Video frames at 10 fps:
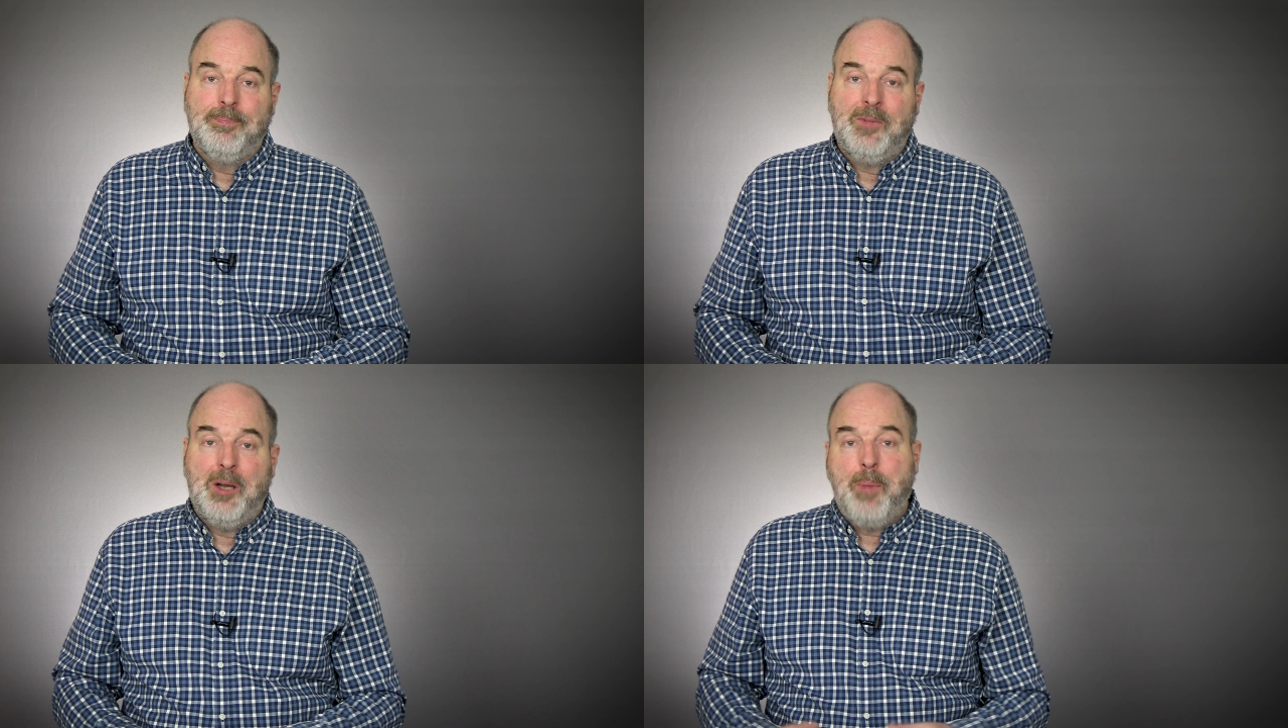
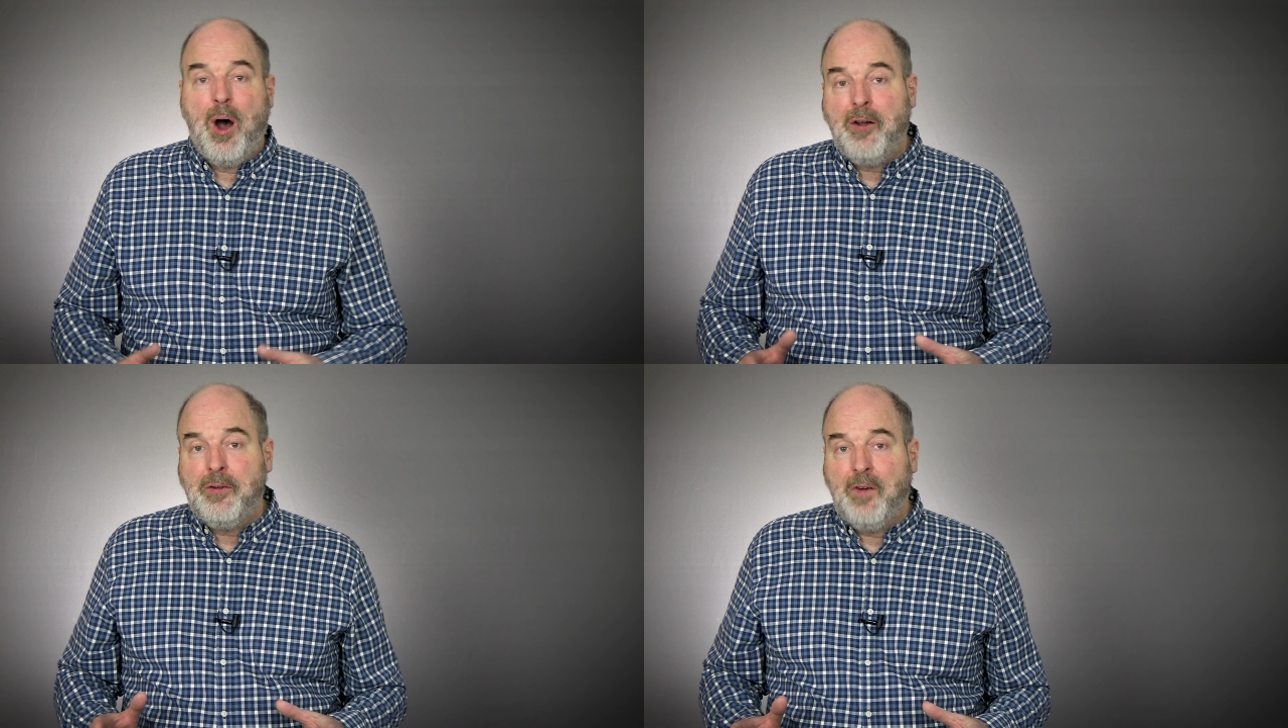Now,
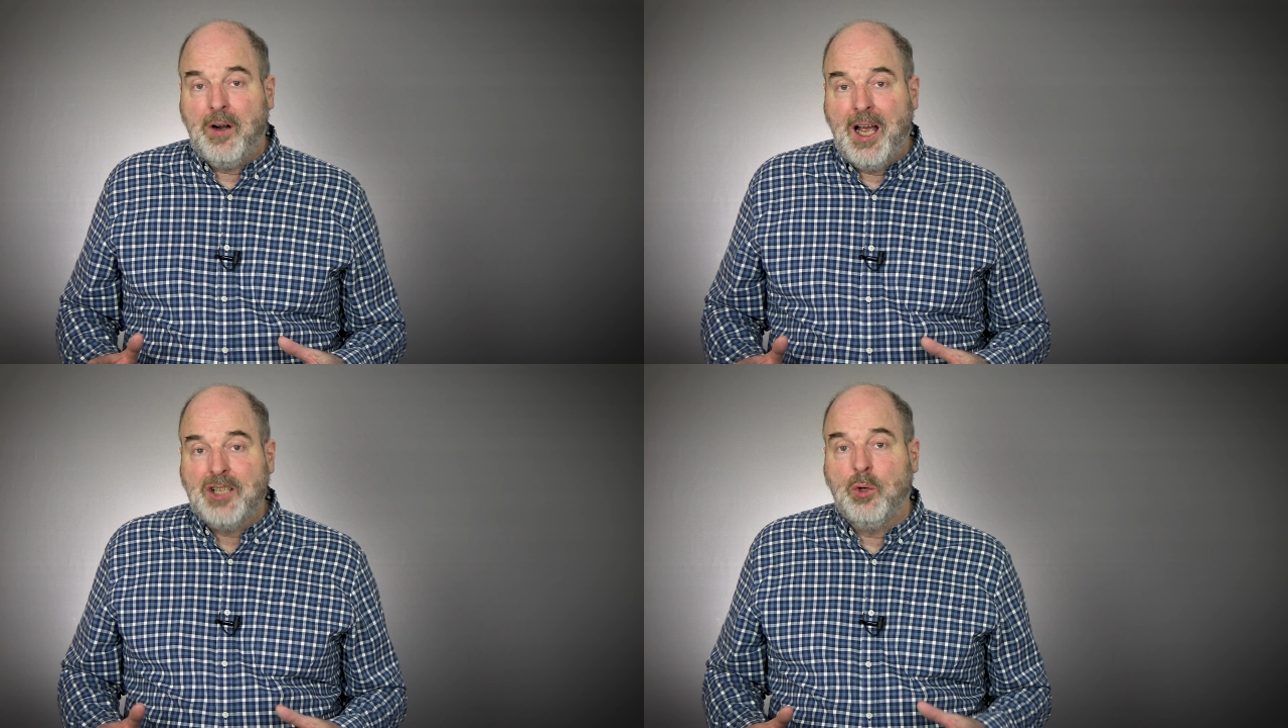
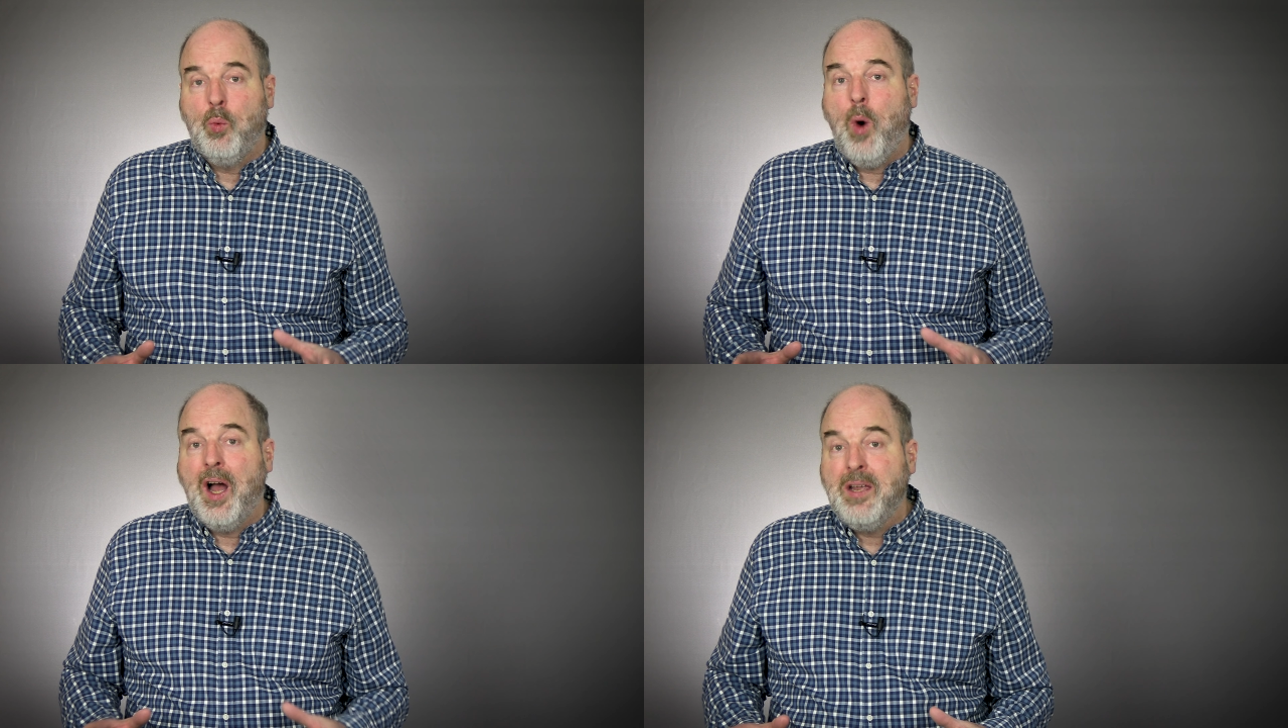Potiphar has a
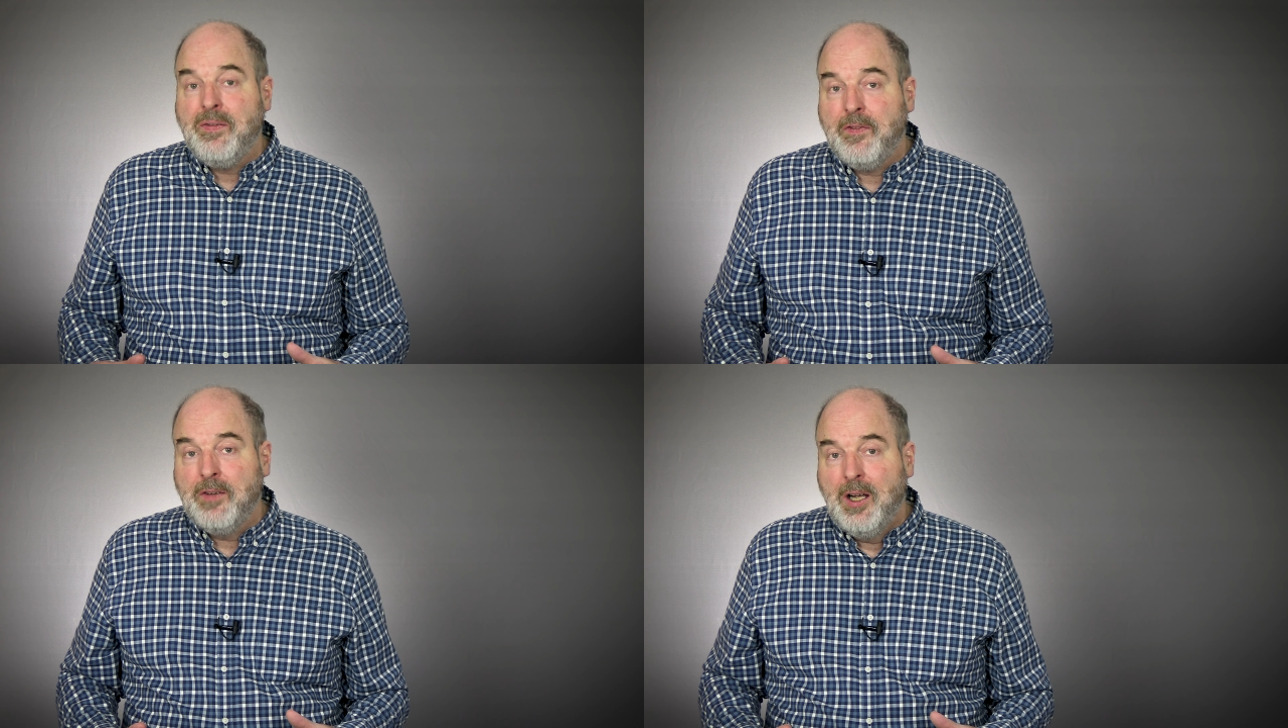
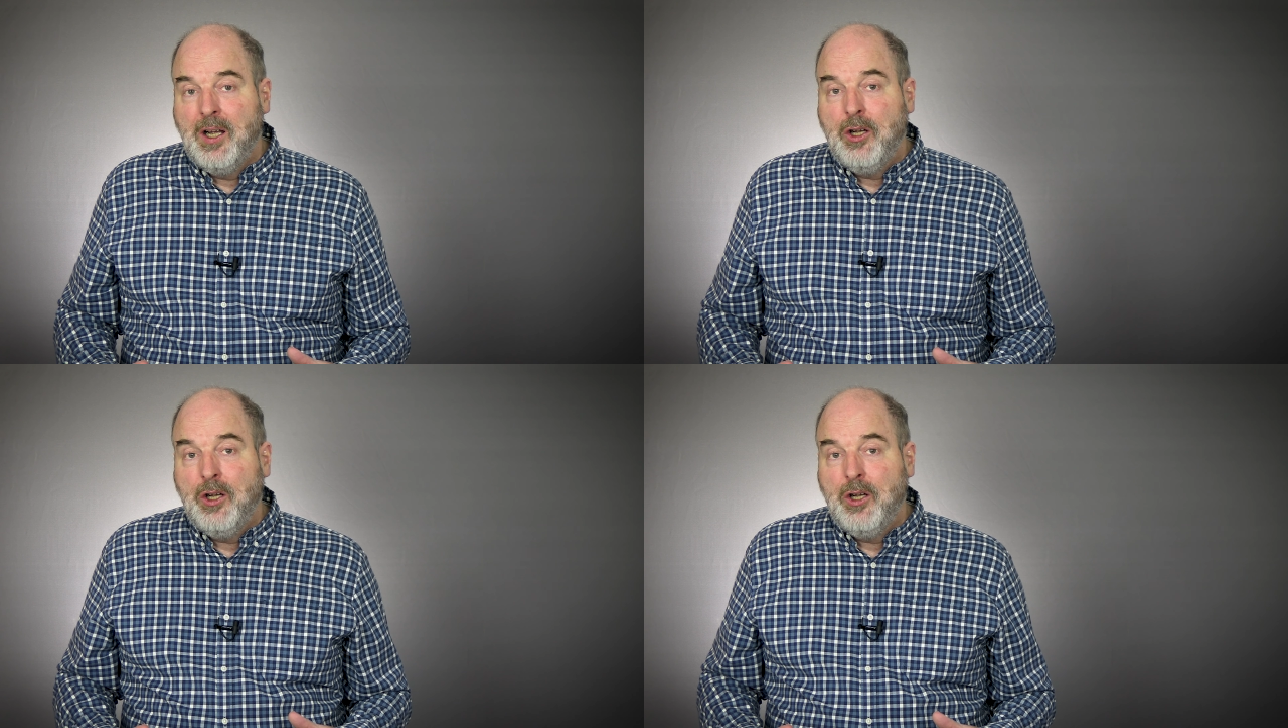wife